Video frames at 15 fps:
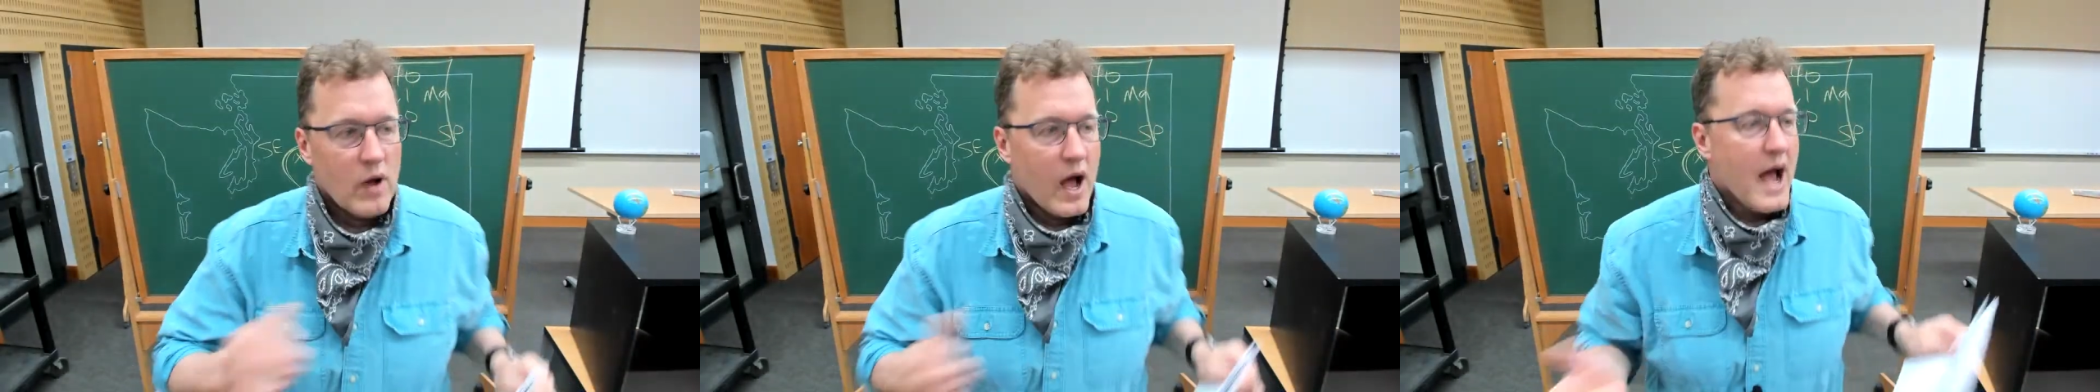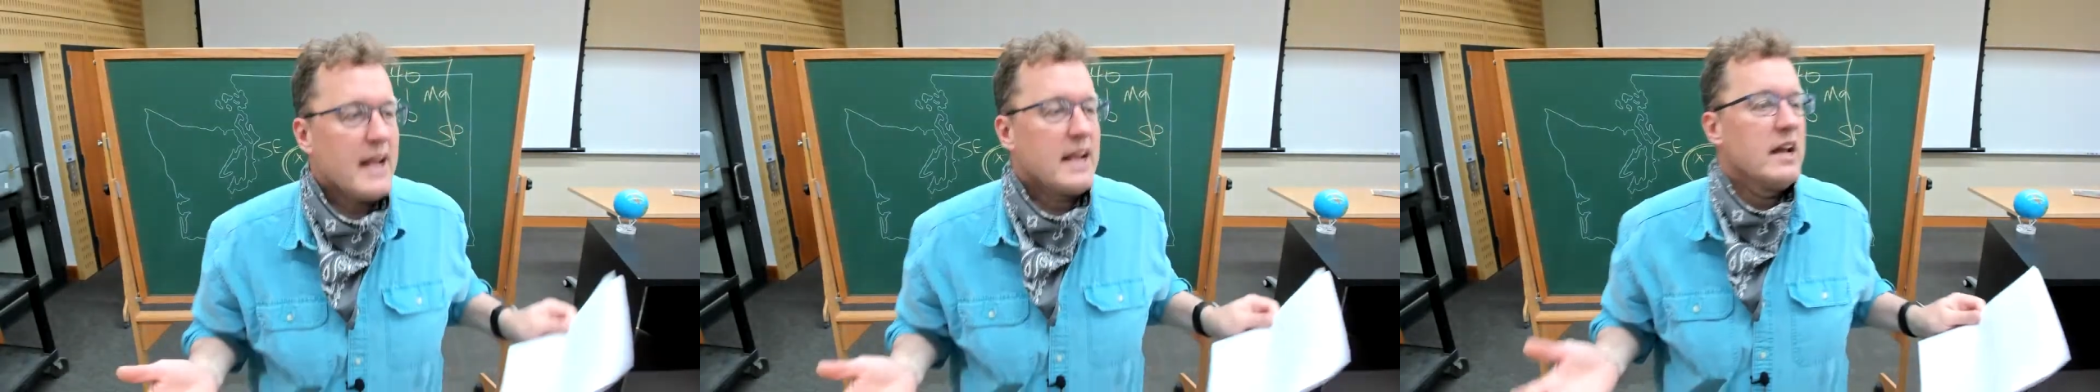
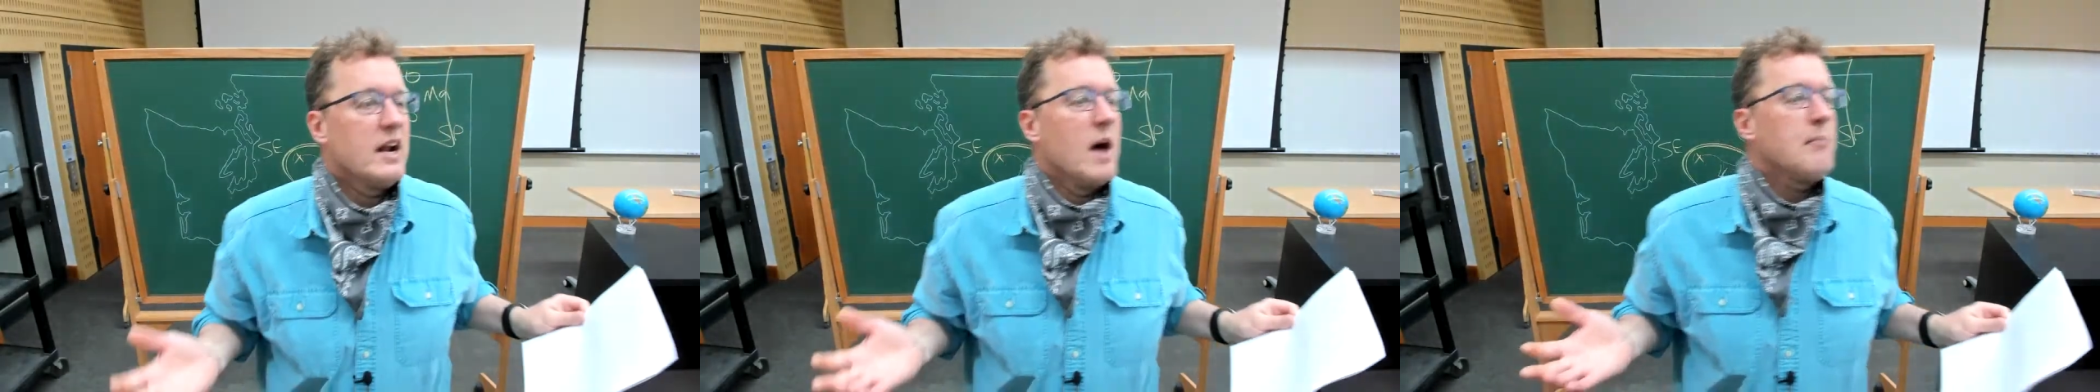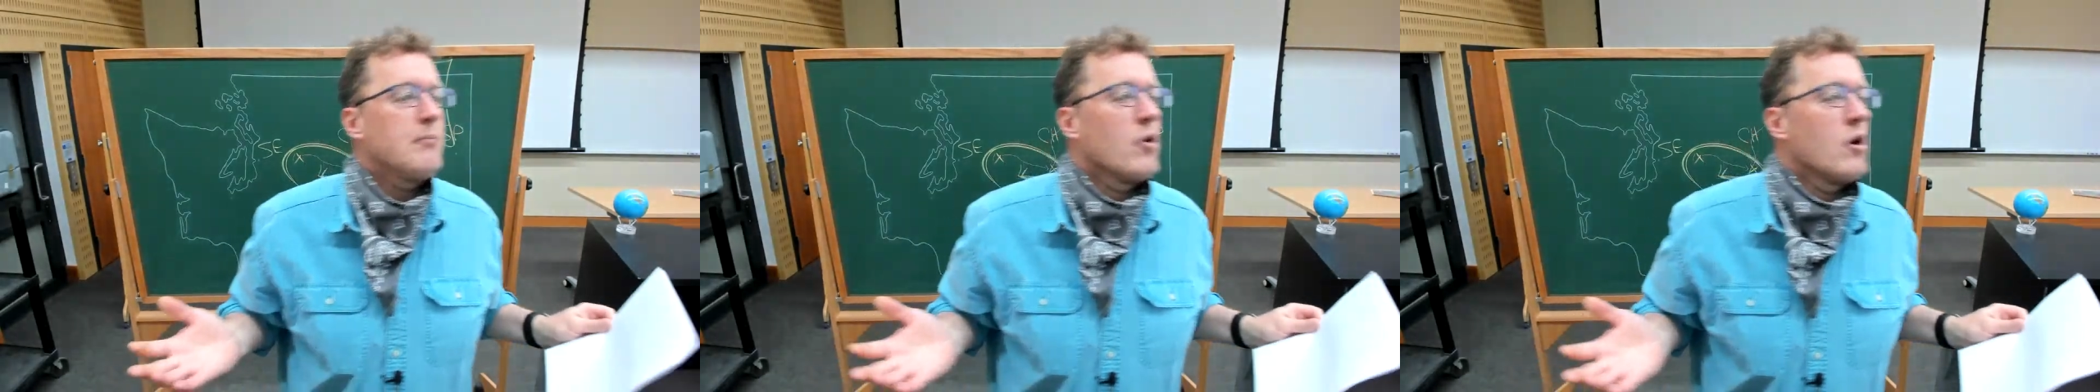I get
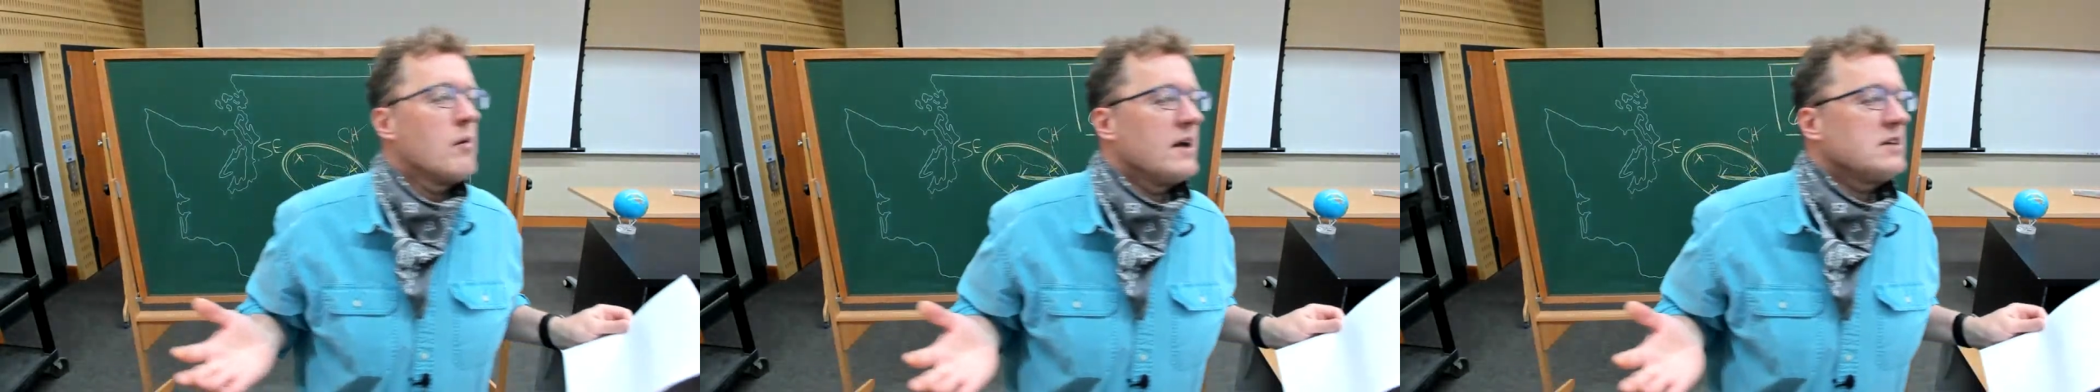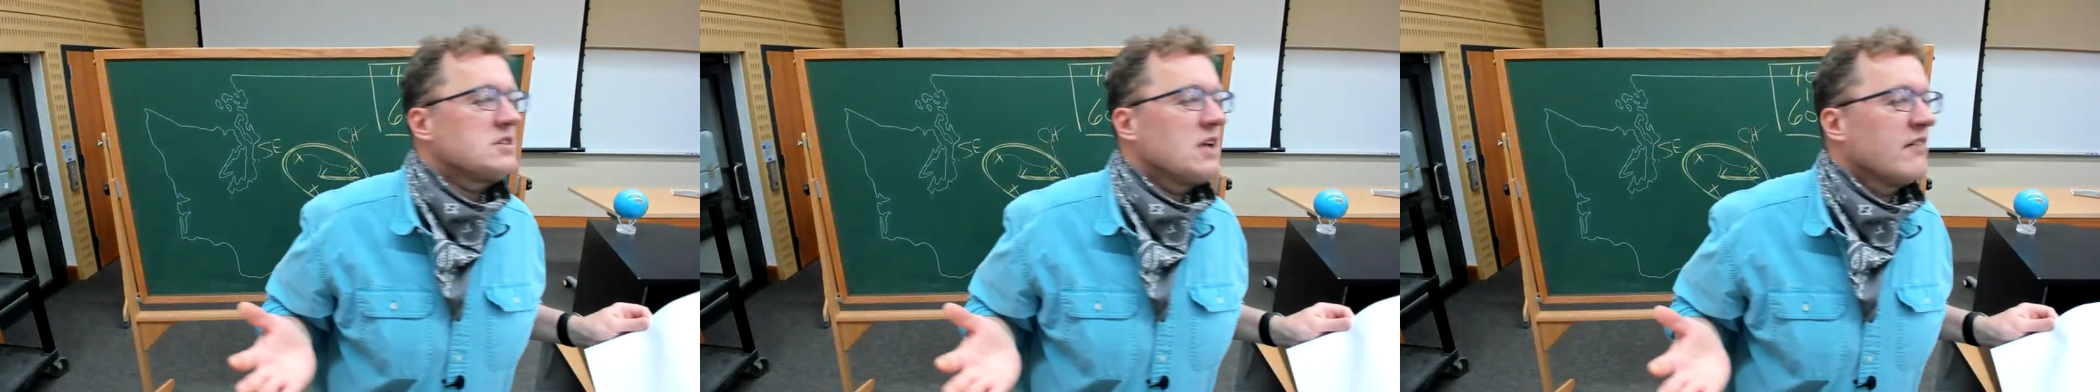up, pour
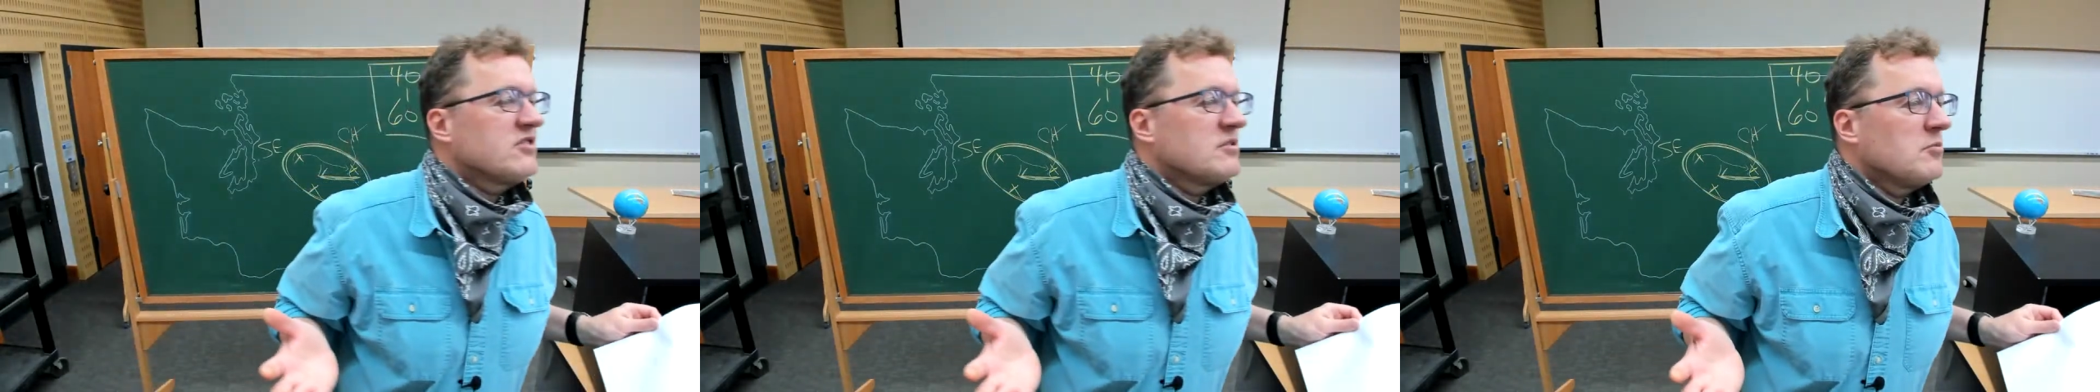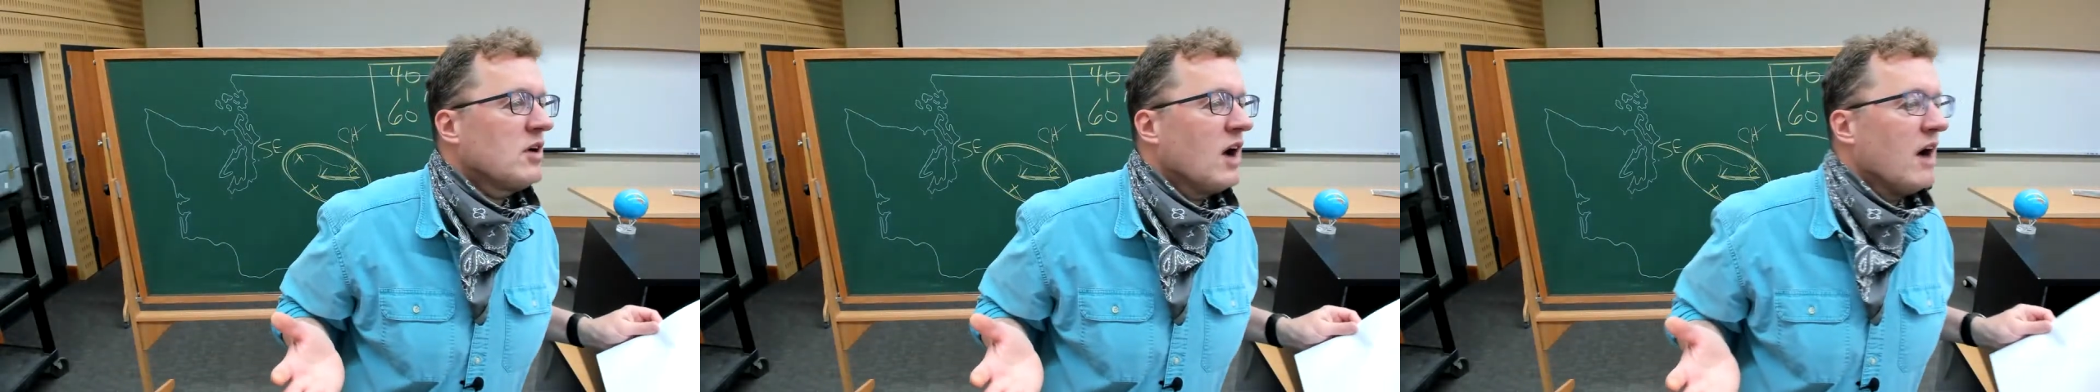myself
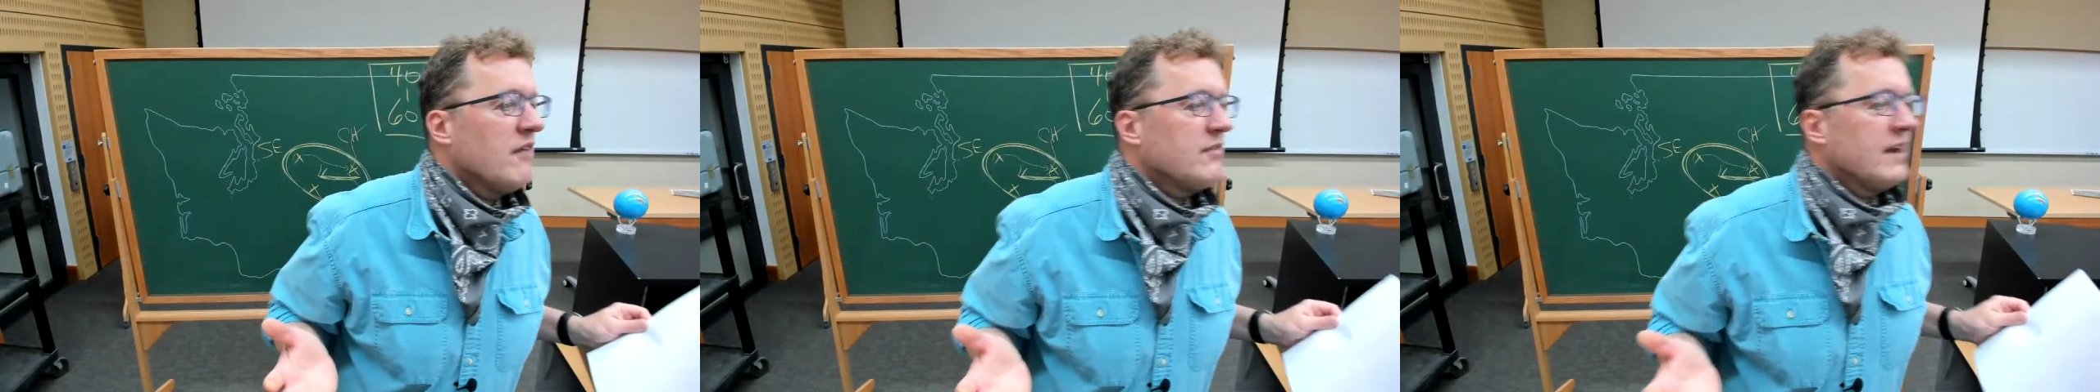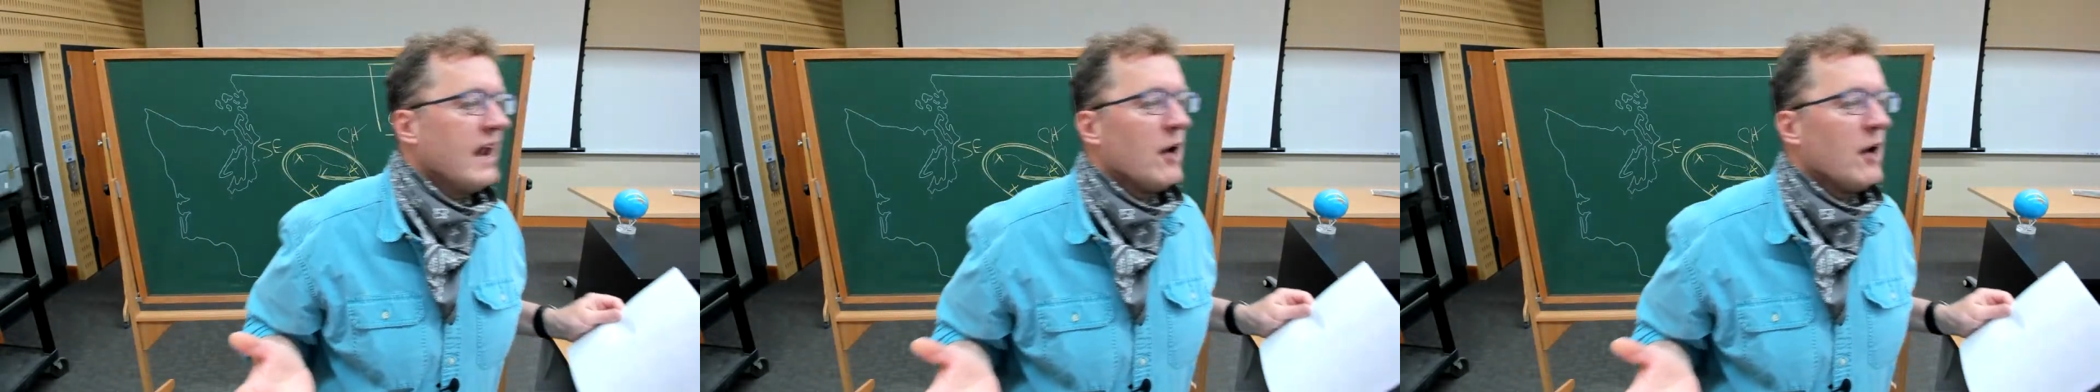some coffee,